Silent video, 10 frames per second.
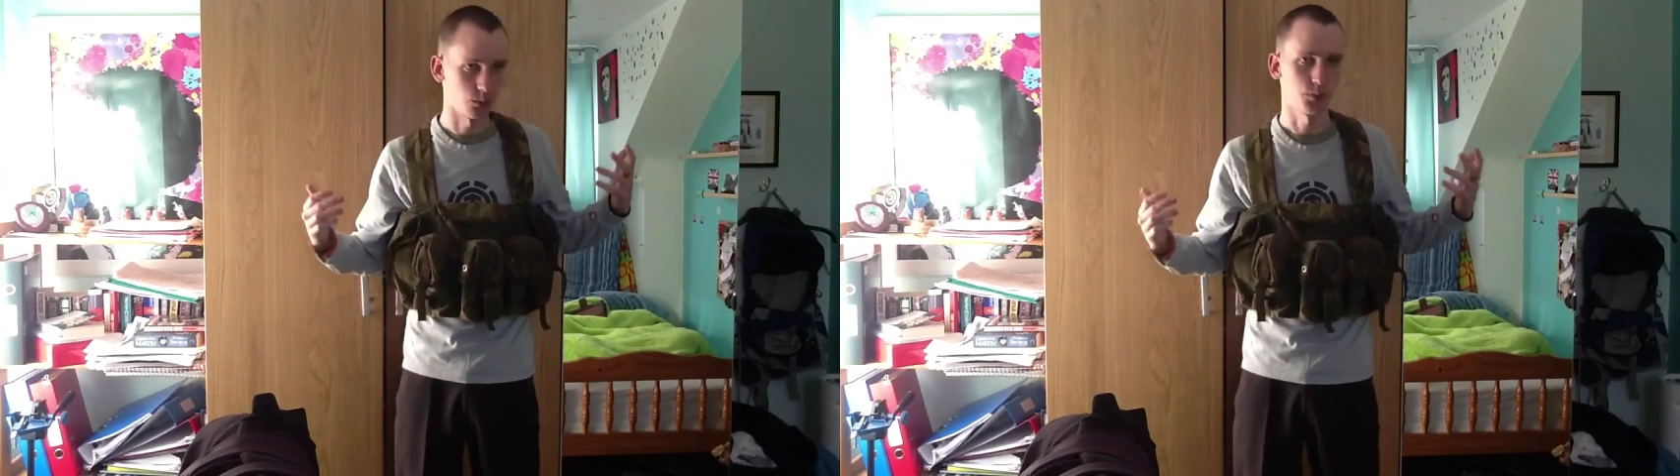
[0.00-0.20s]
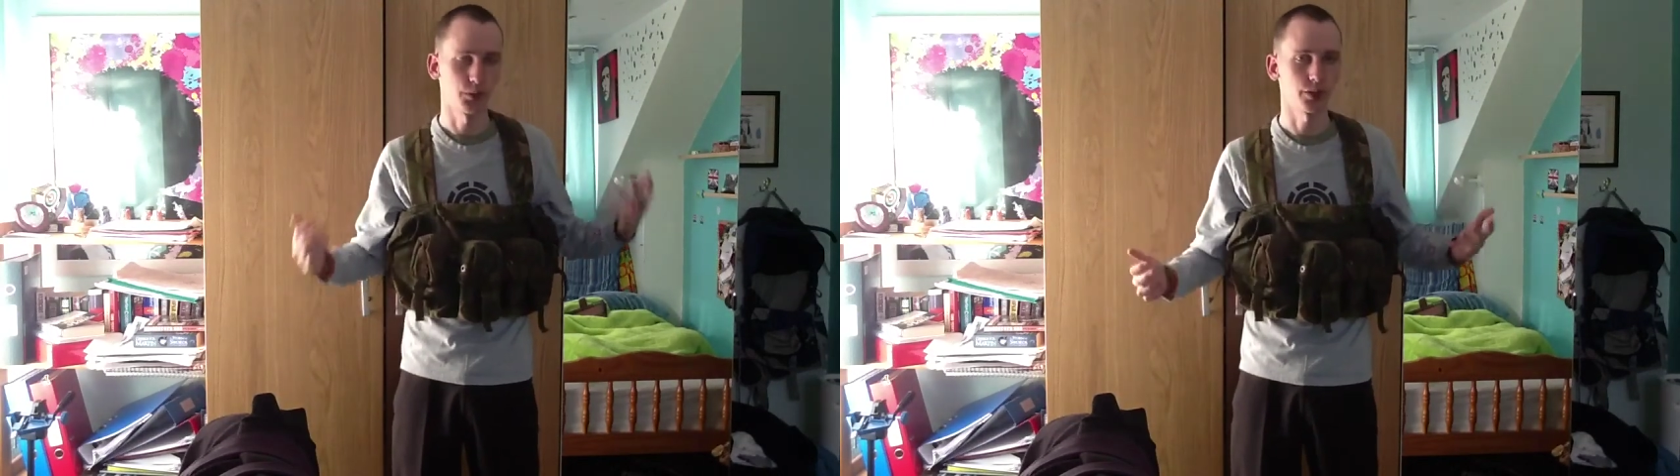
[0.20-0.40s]

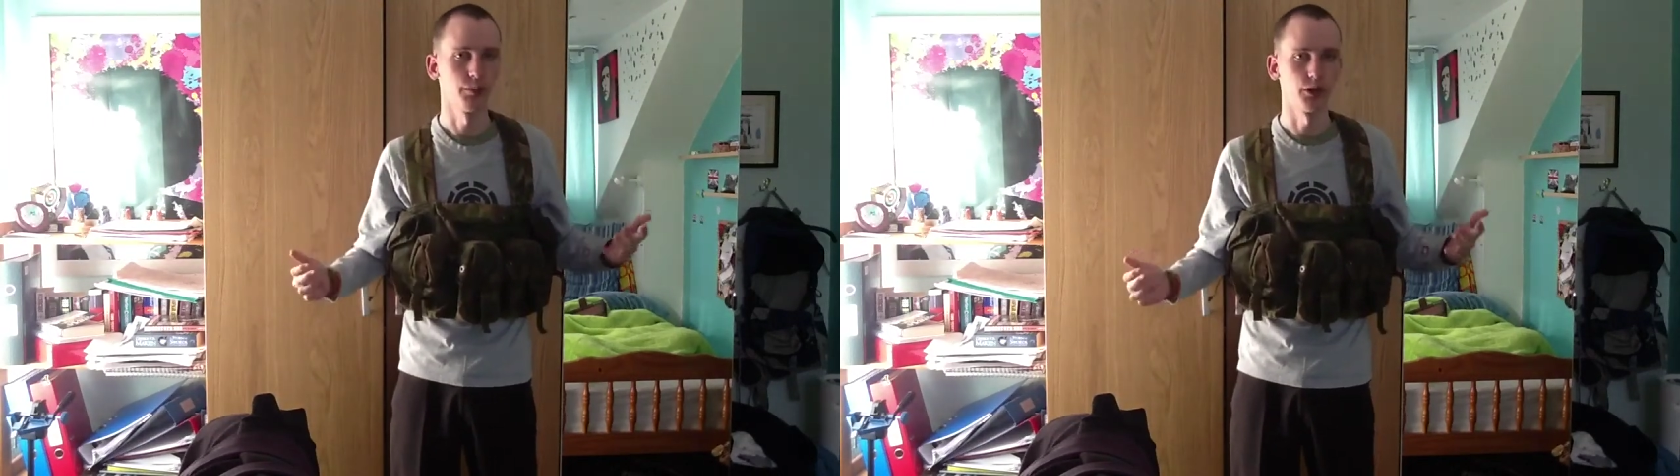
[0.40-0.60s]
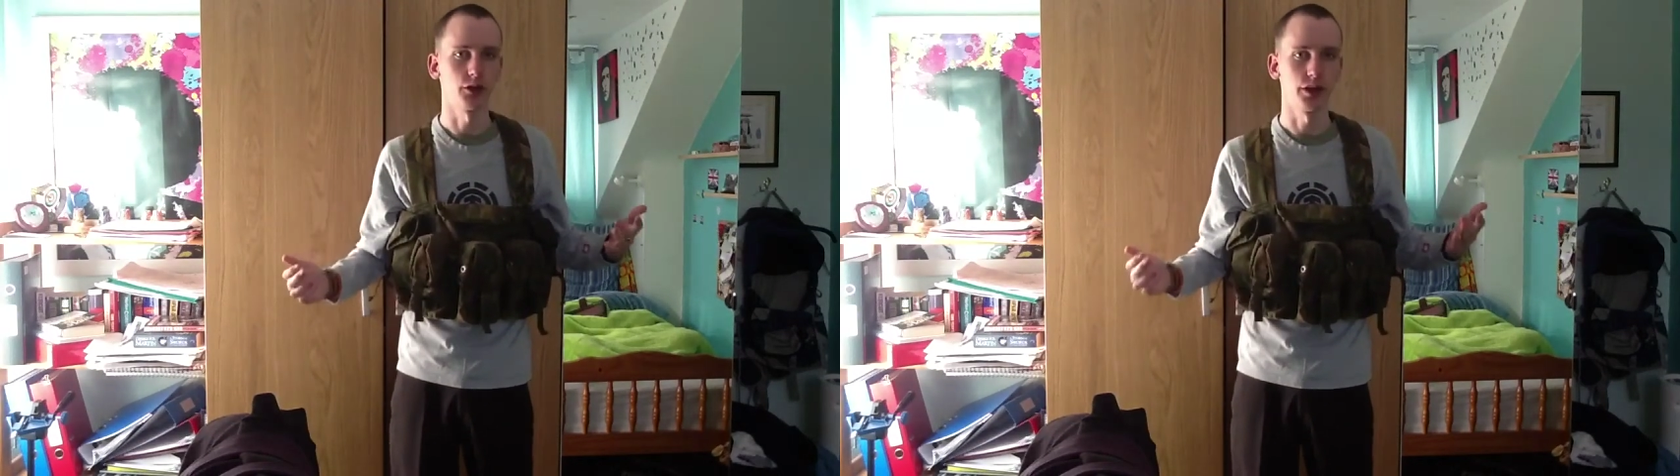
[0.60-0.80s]
pretty
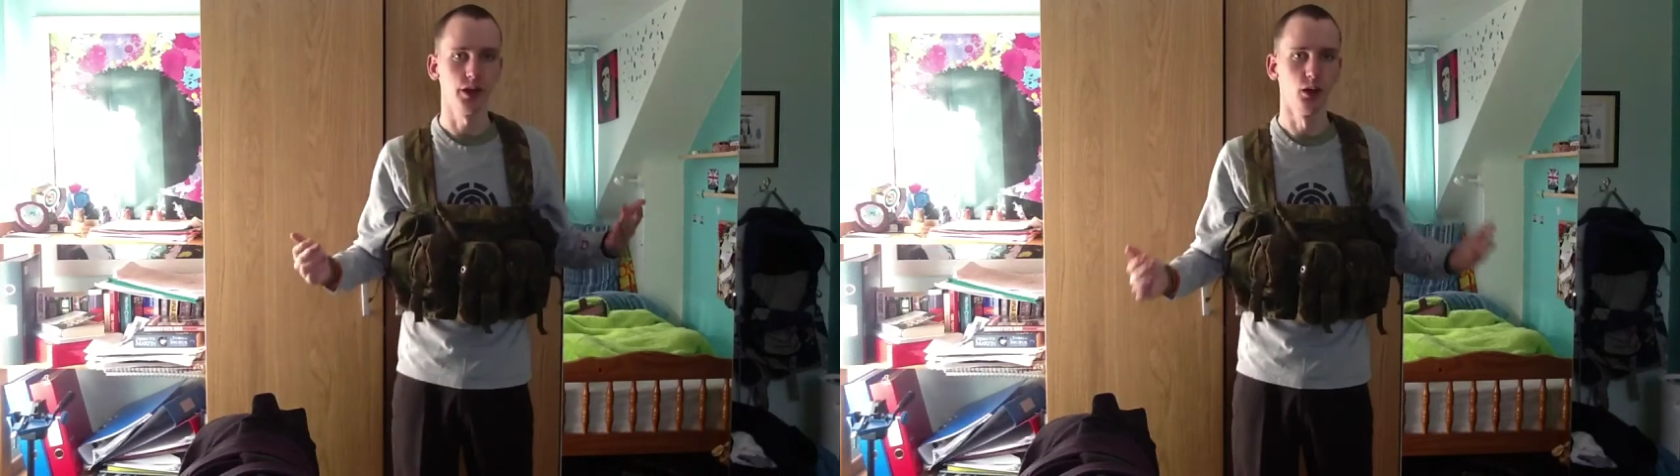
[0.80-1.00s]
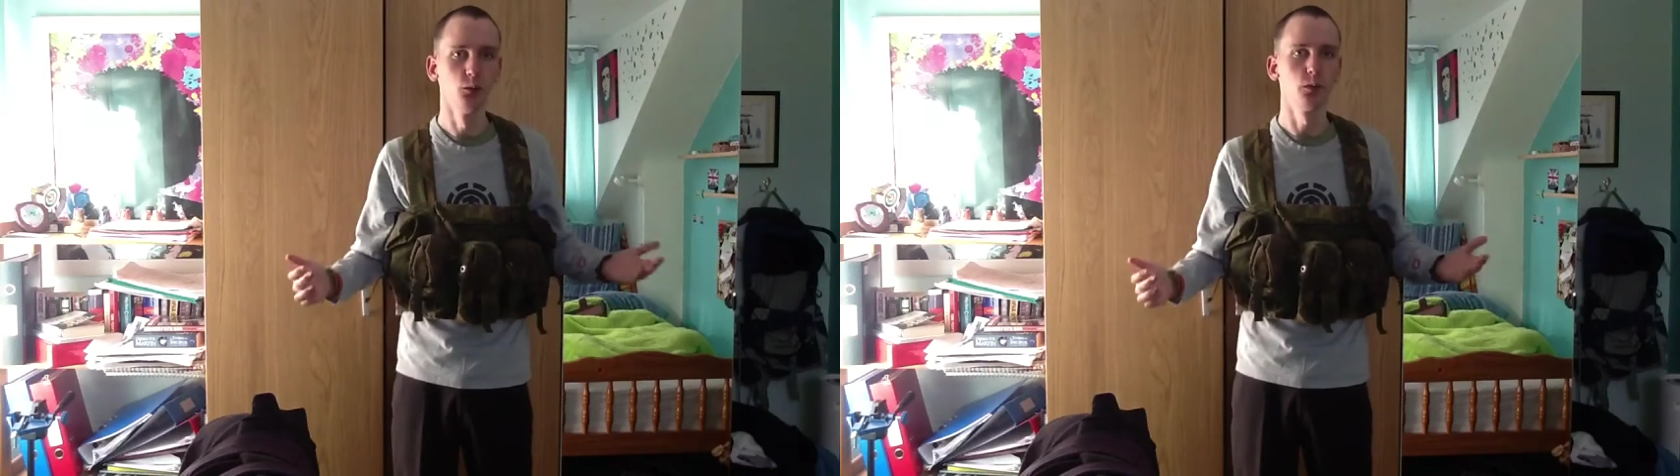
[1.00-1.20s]
much the
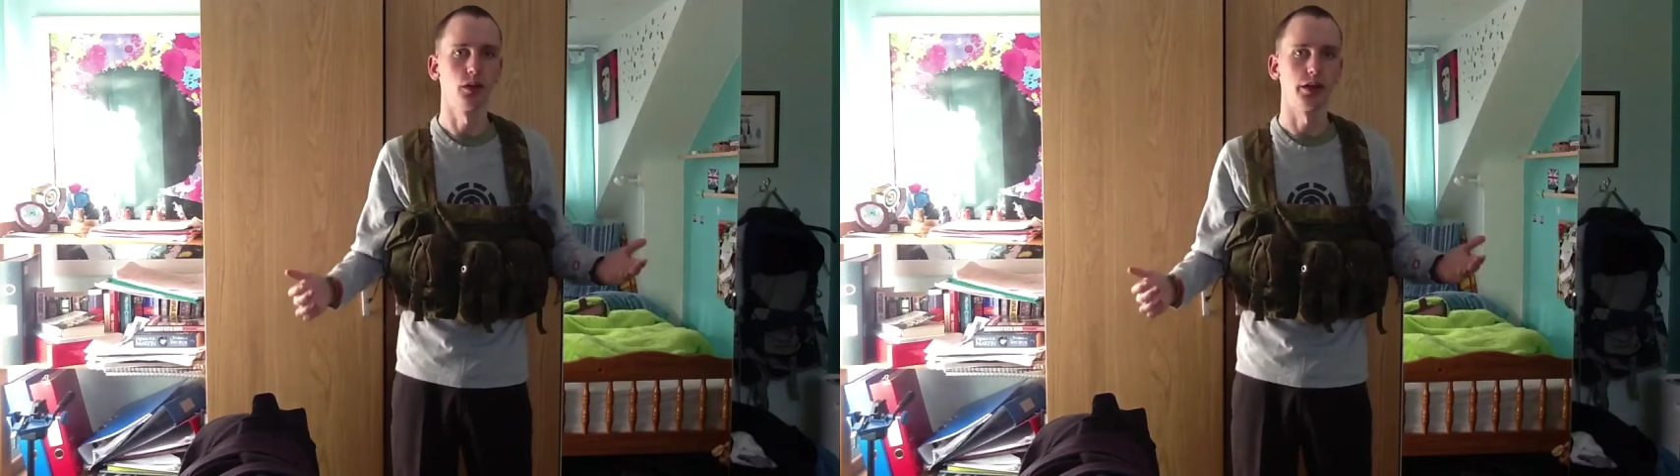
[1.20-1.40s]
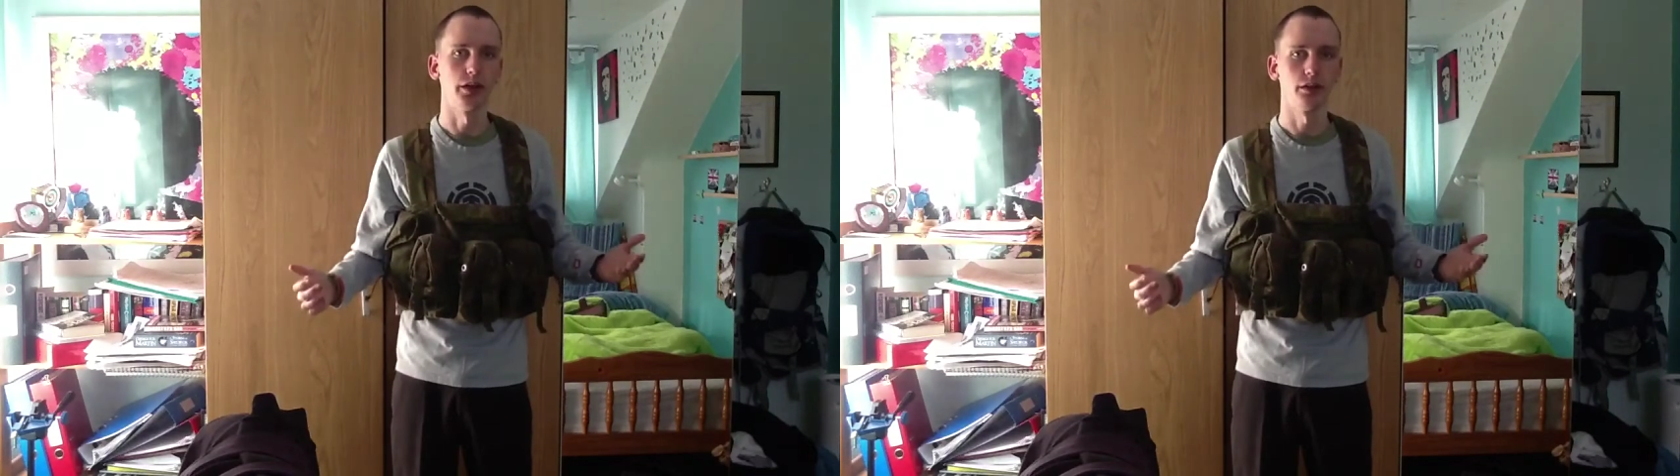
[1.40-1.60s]

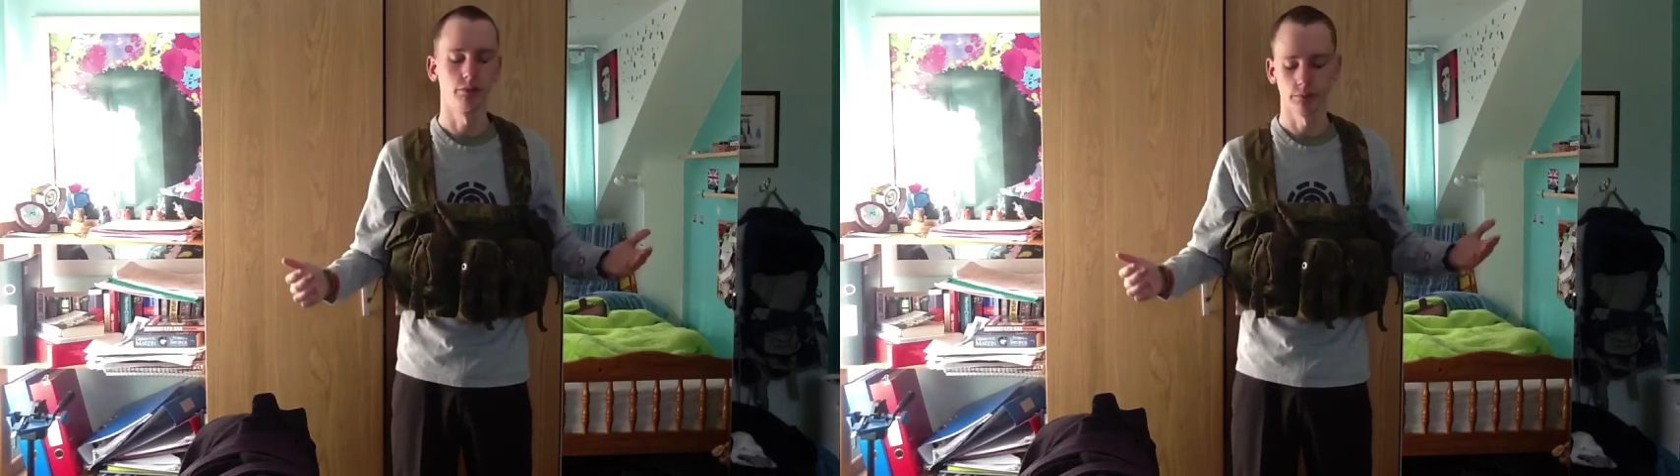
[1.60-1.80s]
only